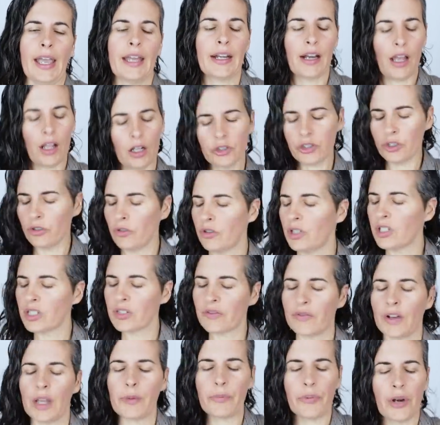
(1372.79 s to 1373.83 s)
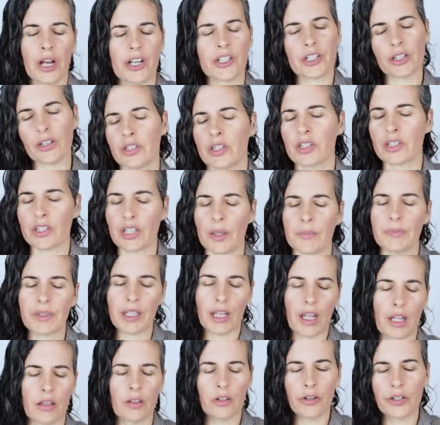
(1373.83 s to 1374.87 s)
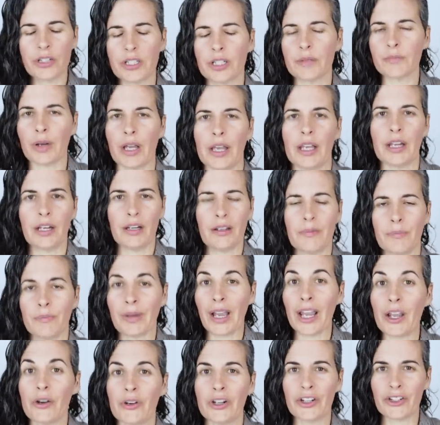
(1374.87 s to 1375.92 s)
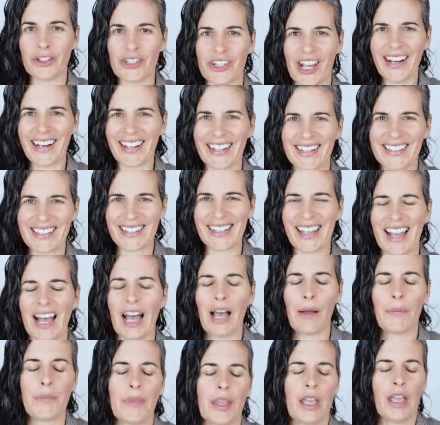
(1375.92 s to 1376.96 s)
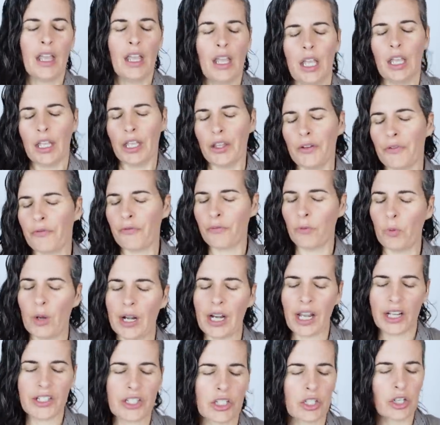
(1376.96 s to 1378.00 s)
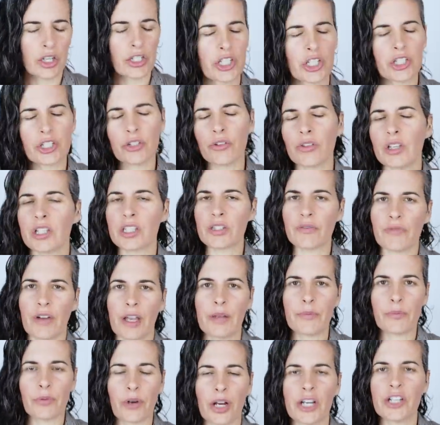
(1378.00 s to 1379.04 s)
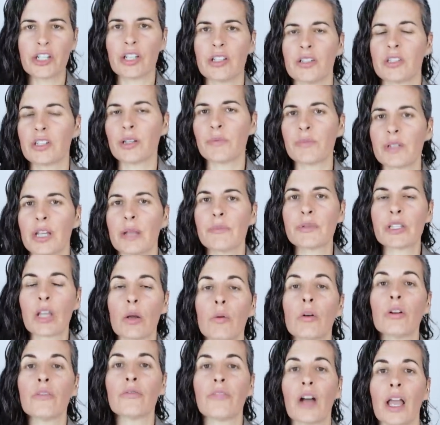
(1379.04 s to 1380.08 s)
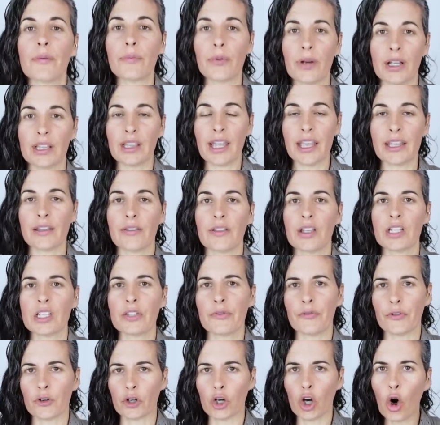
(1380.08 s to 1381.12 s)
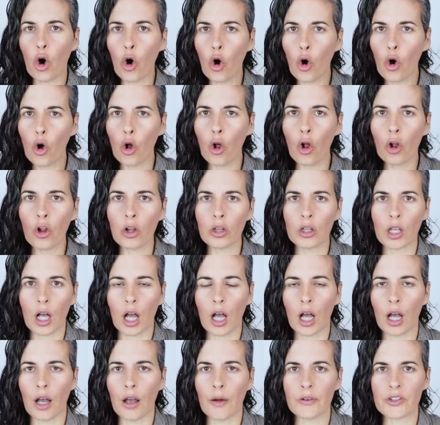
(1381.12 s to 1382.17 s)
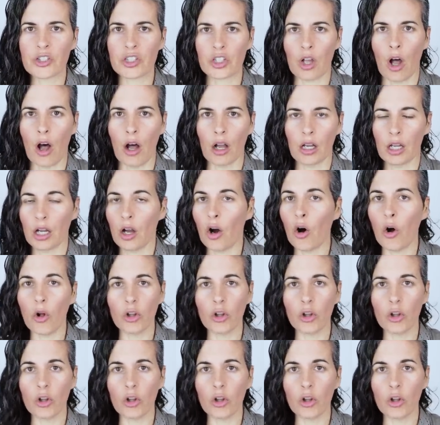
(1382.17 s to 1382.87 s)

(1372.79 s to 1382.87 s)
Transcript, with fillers: and I'll do this vibration. This is something I learned in, bio, in bioenergetics. Uh, if when I start to do this vibration, sometimes I will vibrate like this for a whole uh, song, a